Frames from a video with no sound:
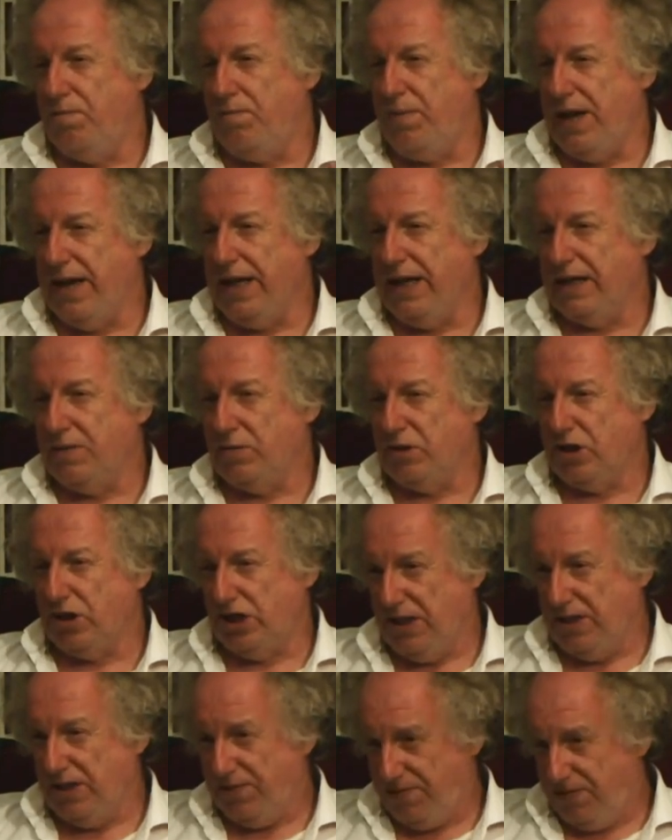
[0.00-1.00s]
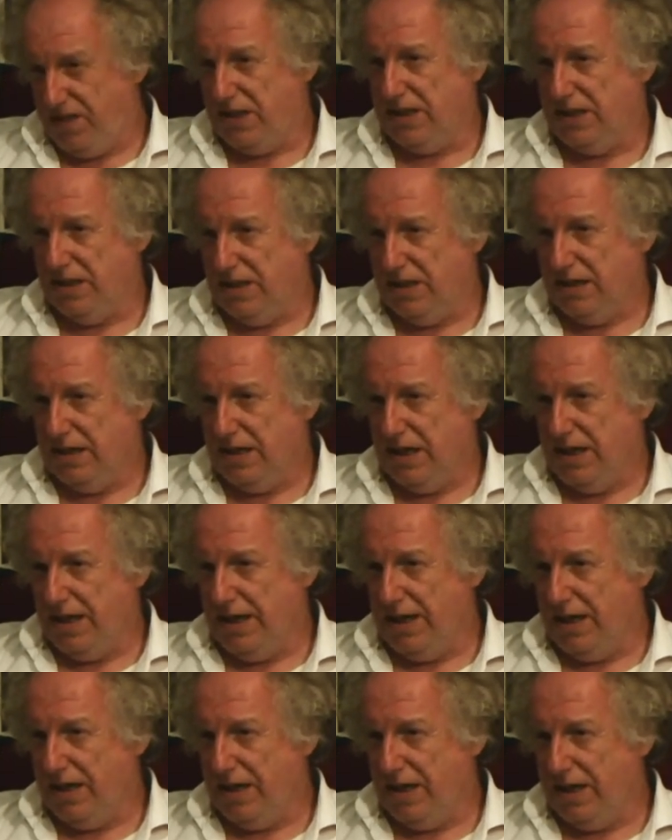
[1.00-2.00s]
beings which shifted
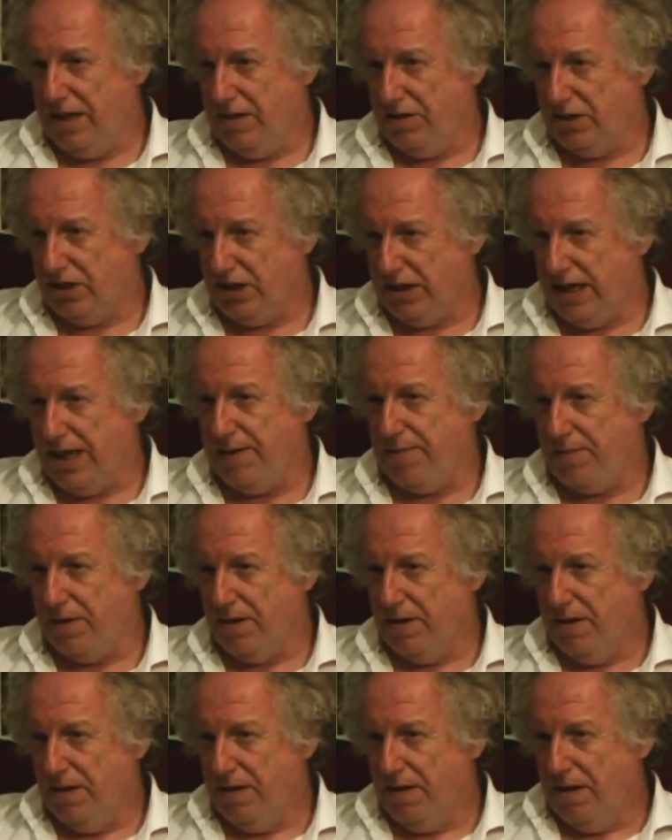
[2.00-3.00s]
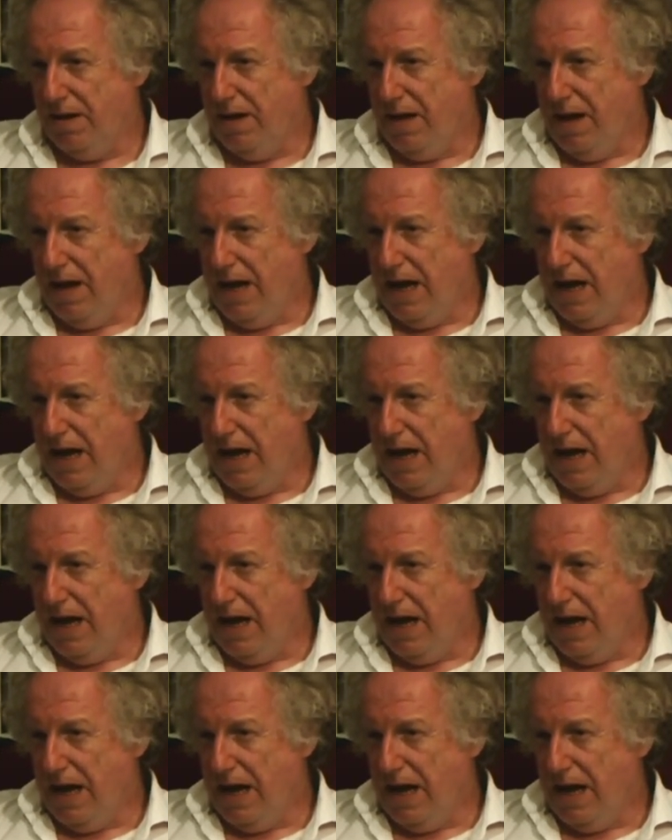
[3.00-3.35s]
in, a, in their shape. Yeah.